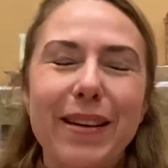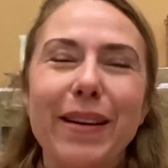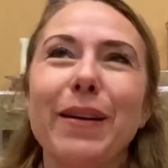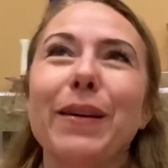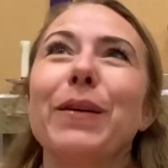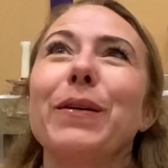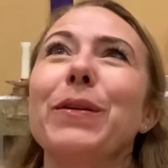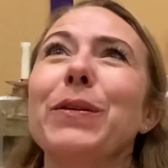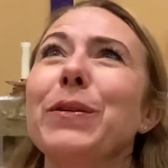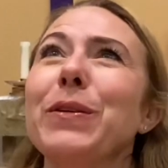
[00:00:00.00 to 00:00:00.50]

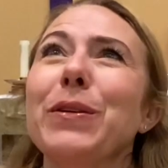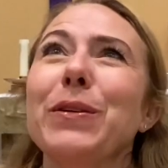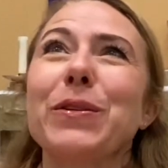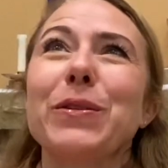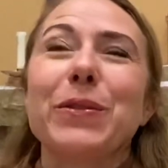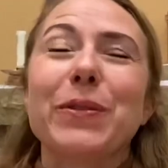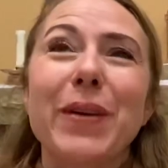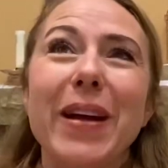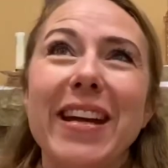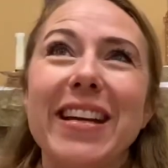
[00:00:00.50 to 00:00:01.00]
Oh,
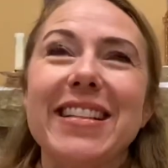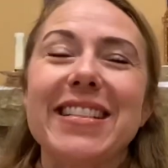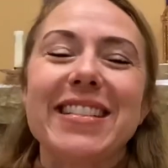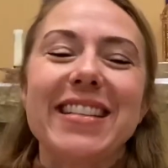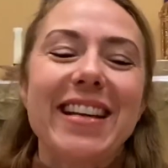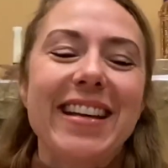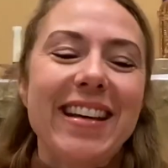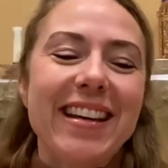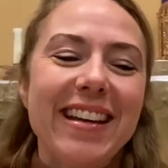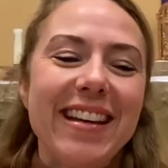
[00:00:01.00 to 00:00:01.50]
great,
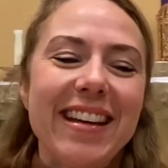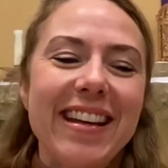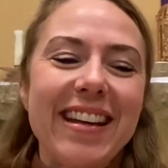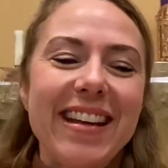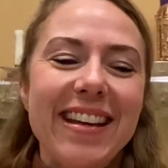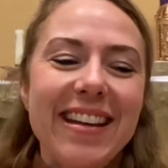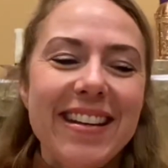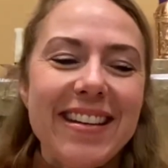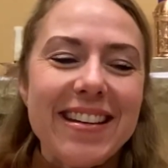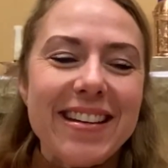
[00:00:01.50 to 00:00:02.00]

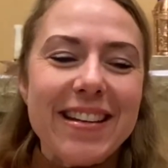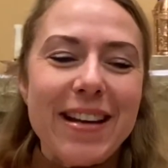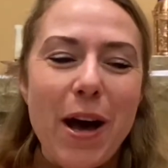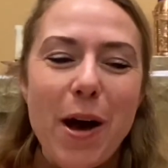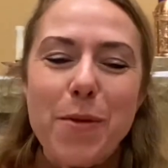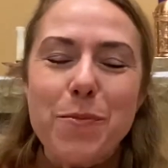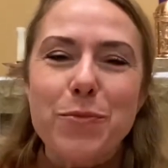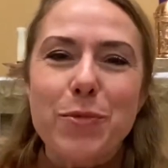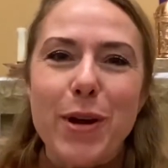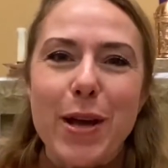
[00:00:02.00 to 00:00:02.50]

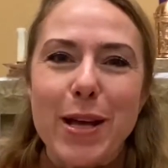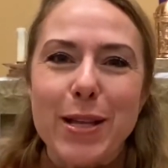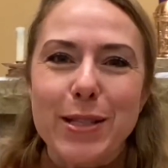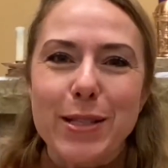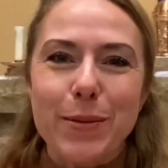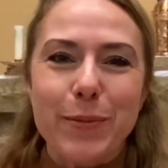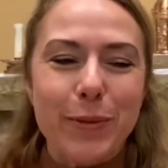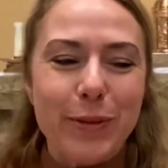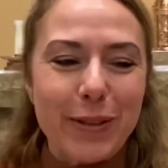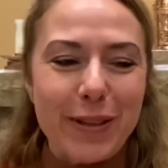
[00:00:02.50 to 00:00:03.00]

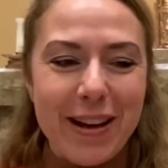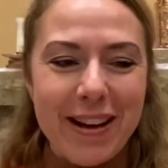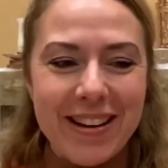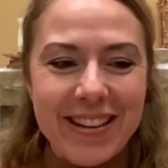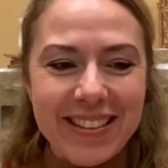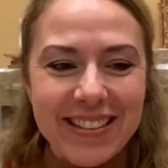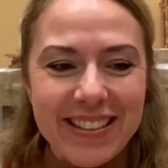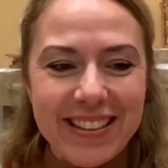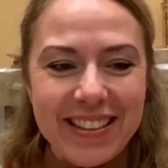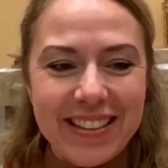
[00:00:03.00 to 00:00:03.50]
incomprehensible
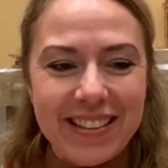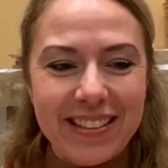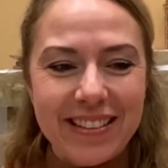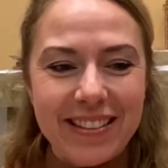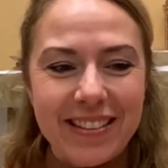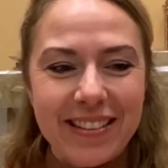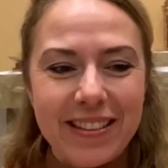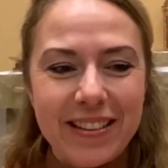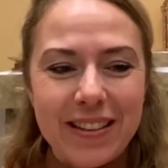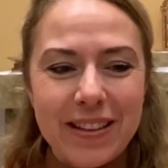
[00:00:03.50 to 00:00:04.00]
God,
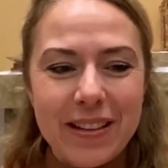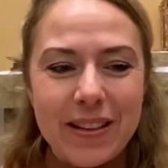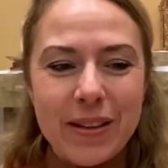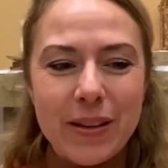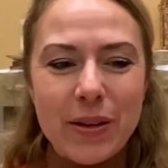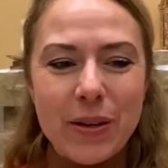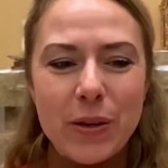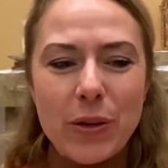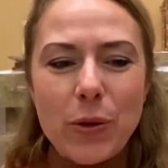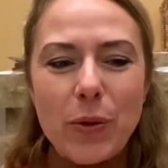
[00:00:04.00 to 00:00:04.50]

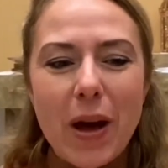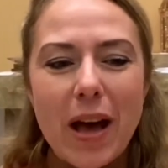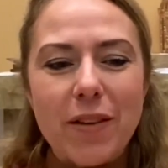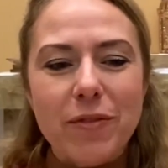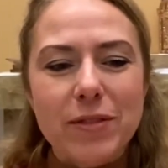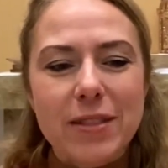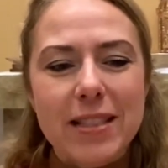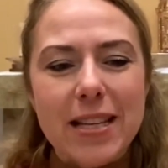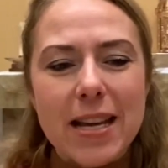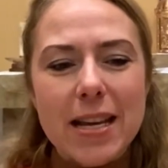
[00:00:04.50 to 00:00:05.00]
who
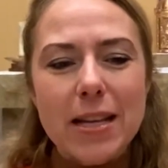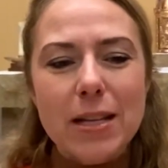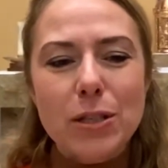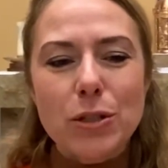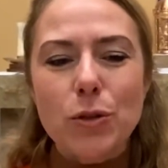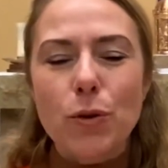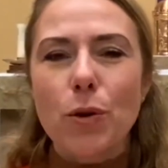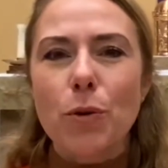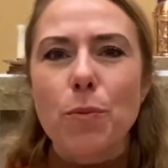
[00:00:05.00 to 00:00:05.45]
have deigned to